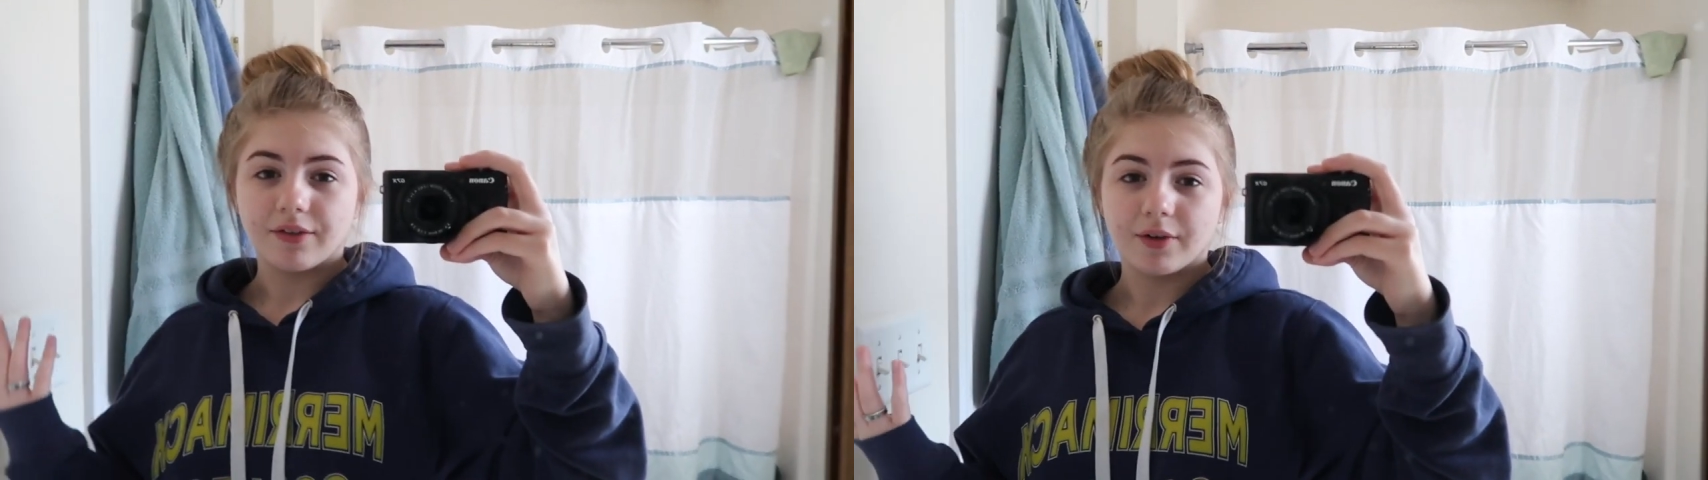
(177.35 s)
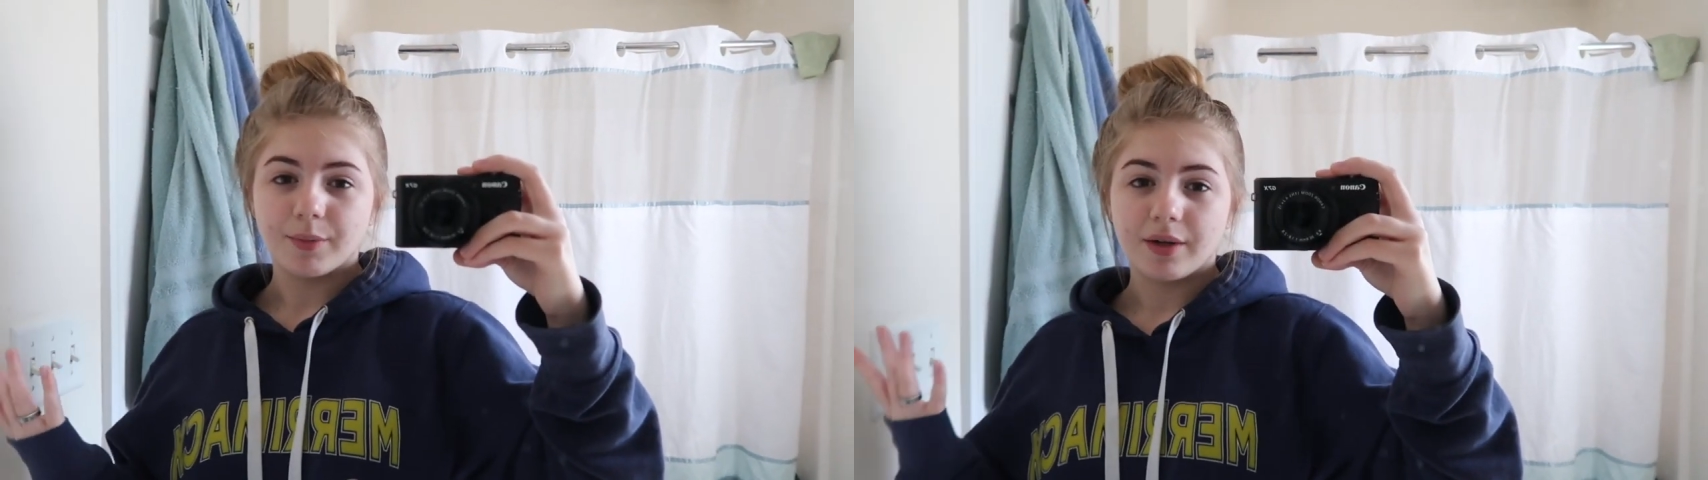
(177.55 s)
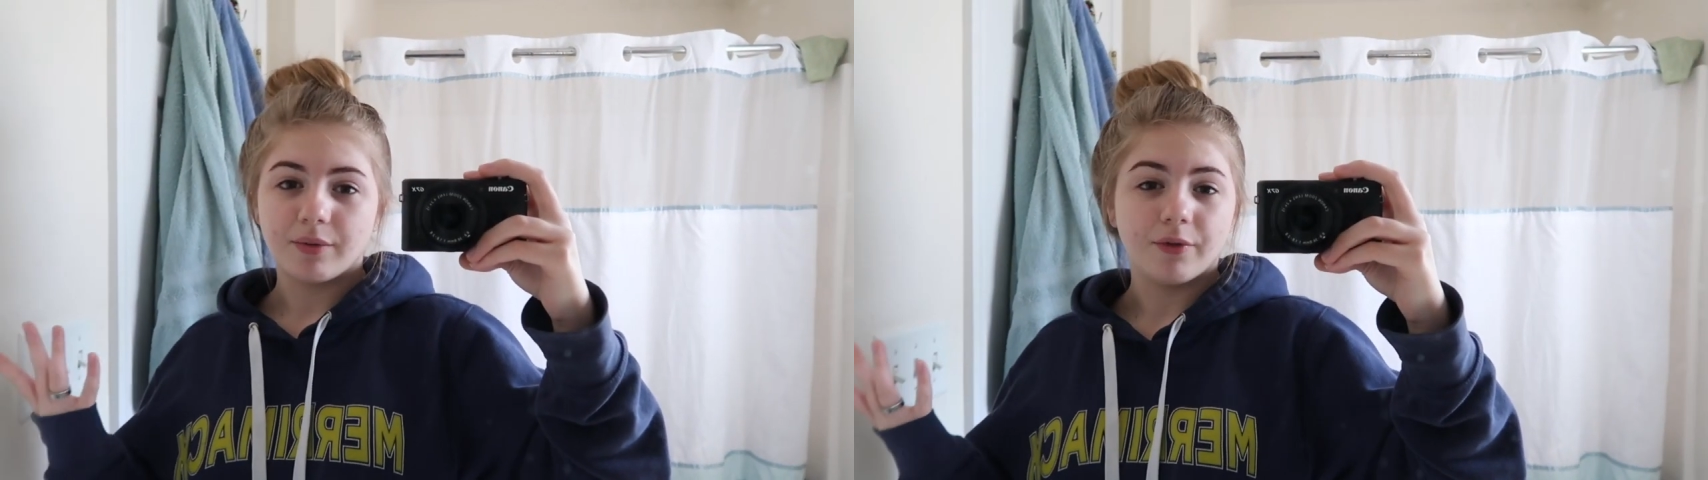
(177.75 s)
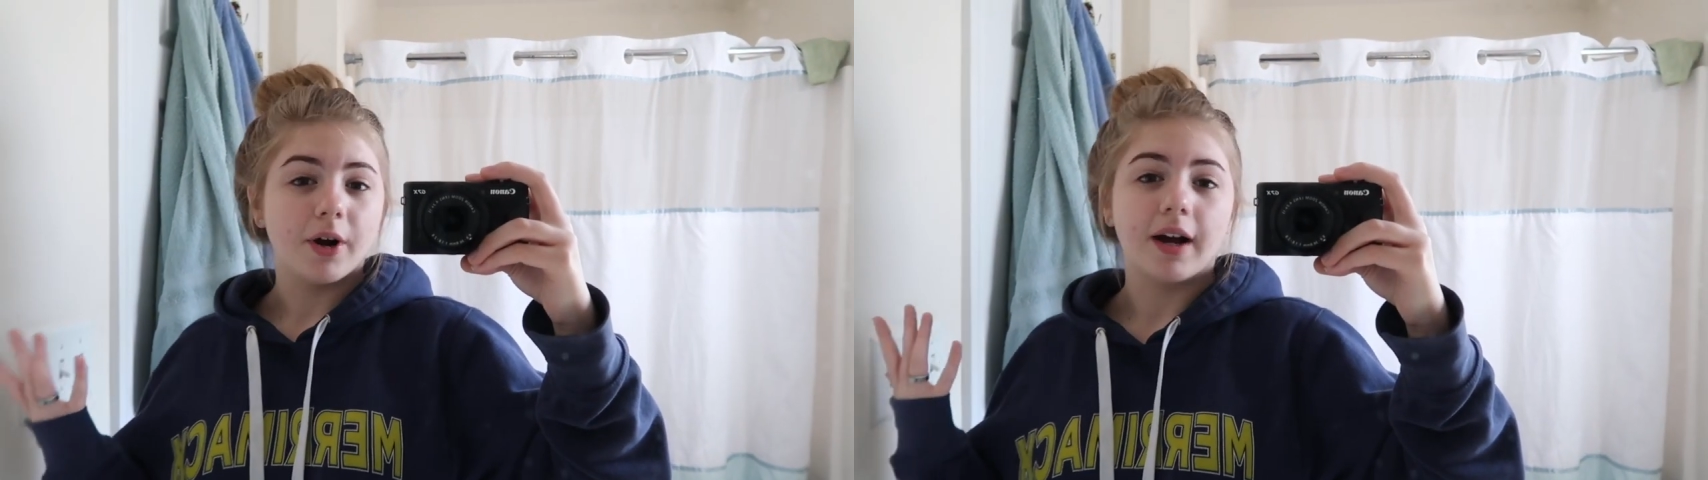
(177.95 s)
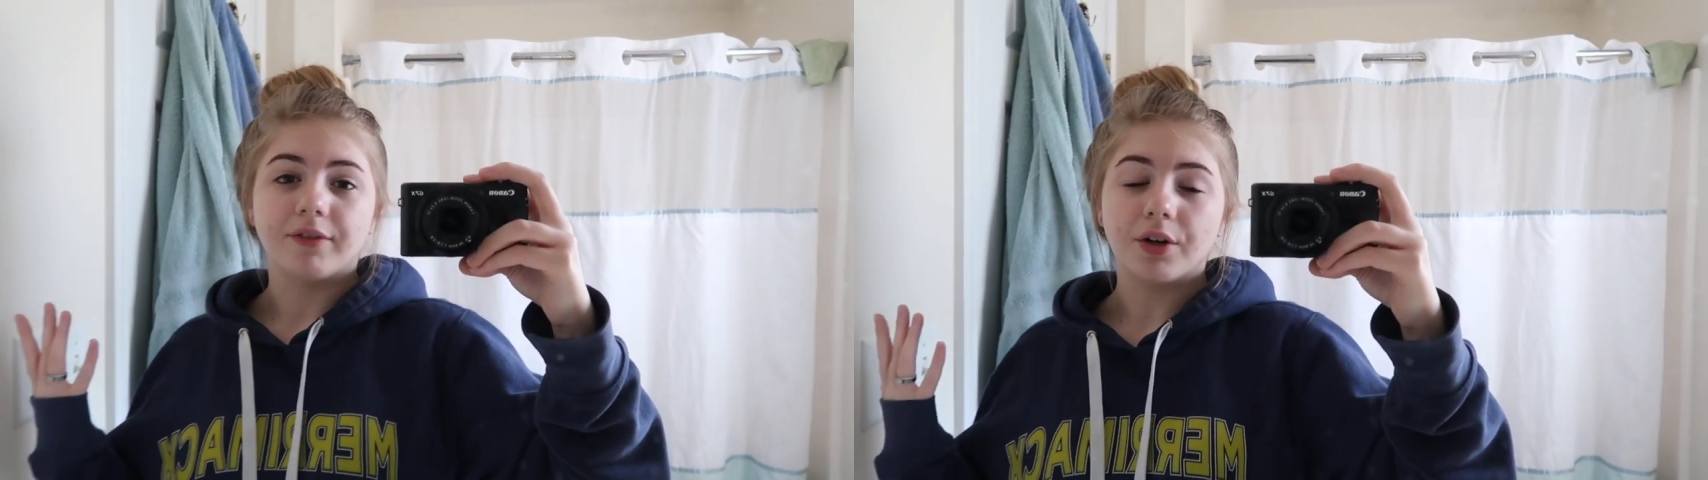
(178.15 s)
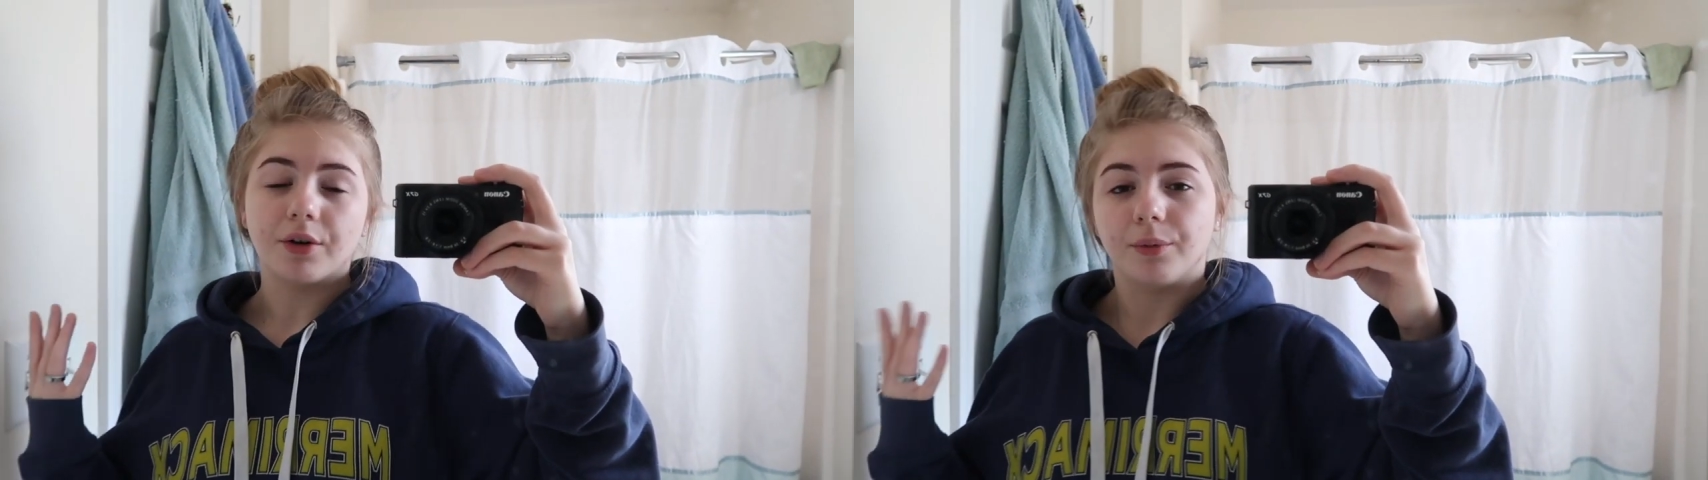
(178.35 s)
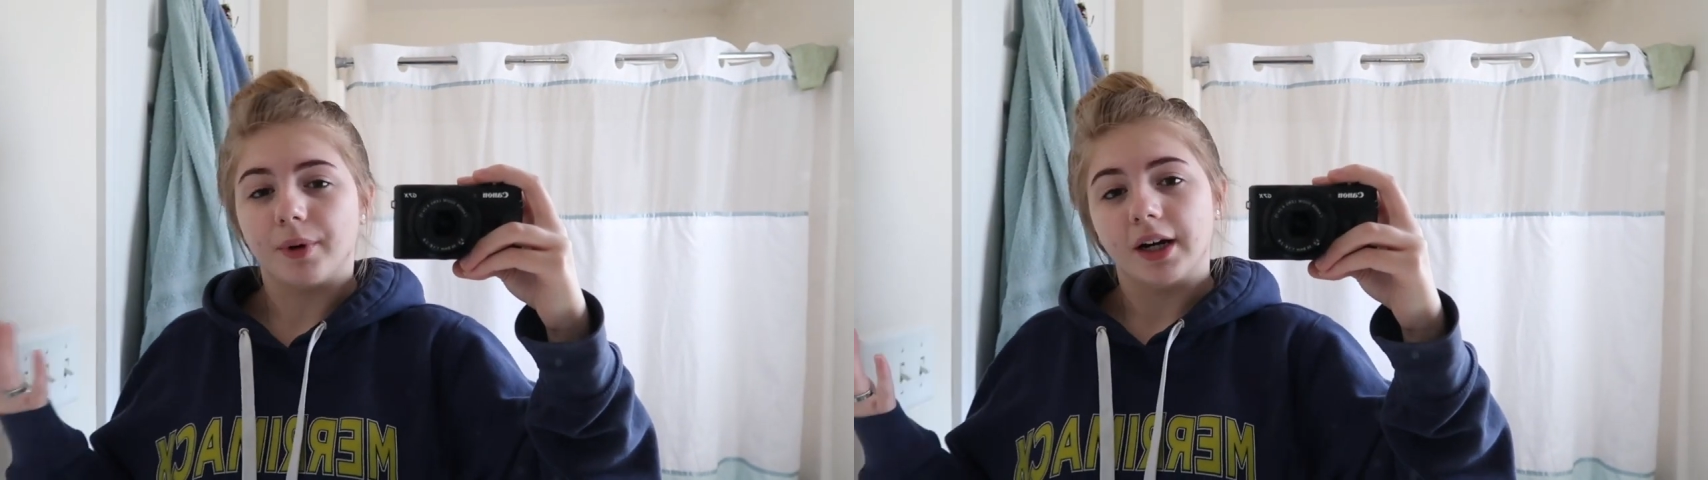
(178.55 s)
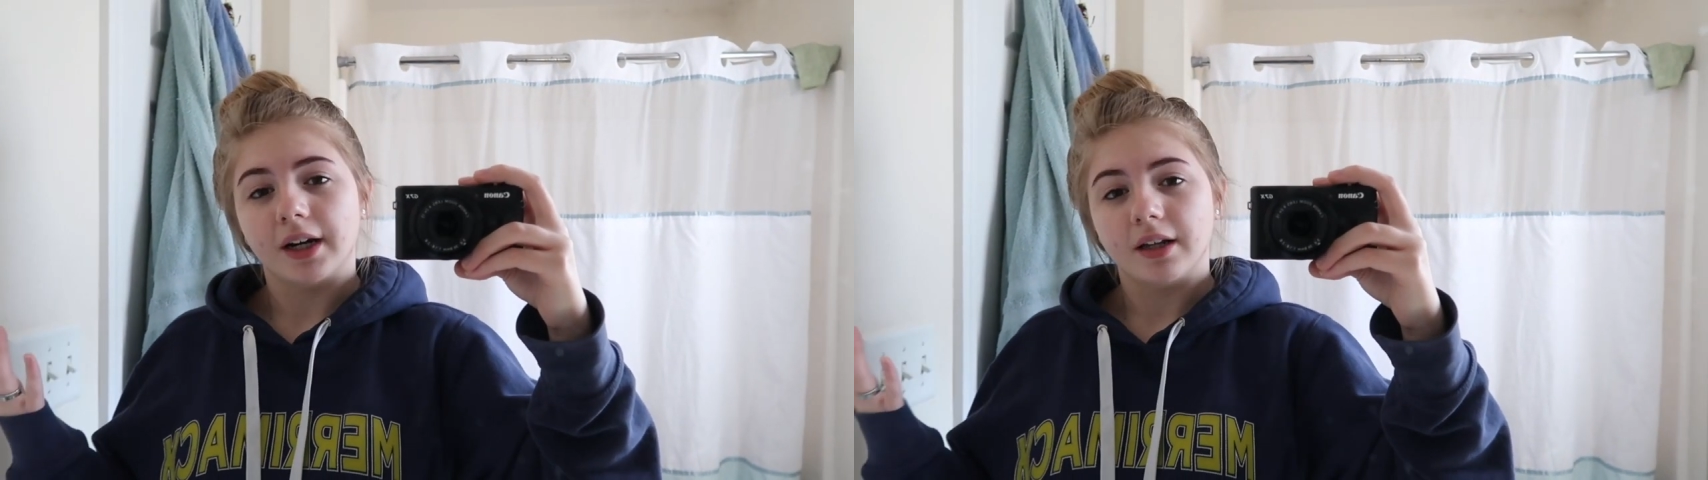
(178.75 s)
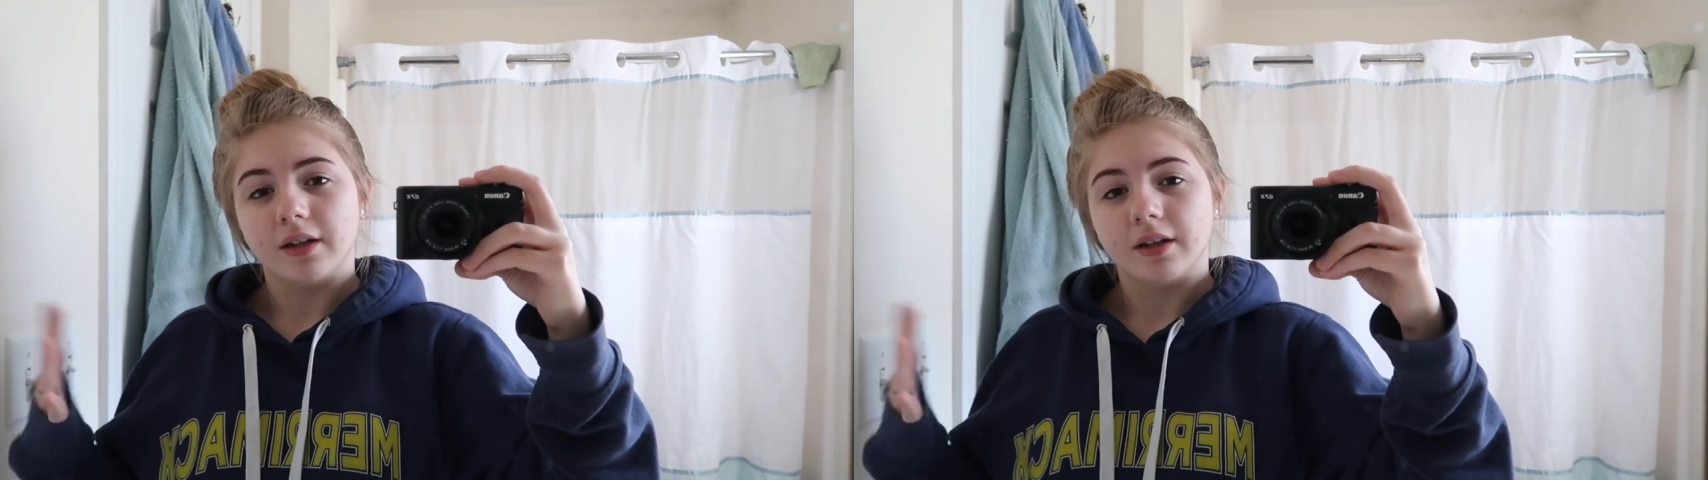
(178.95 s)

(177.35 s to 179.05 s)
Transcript: for me before I have to go to work.